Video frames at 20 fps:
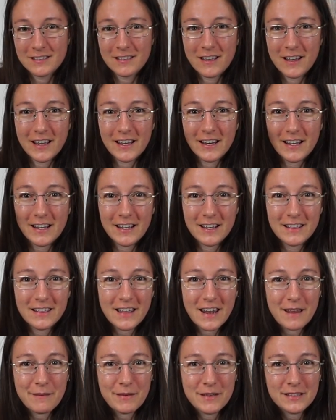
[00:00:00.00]
lining
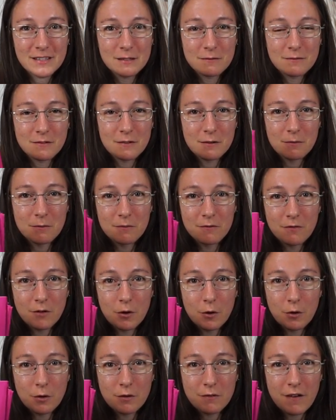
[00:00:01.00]
that I picked up from
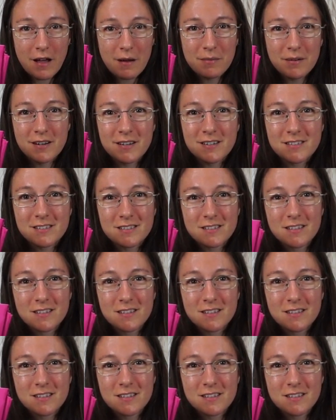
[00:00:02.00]
Vogue Fabrics.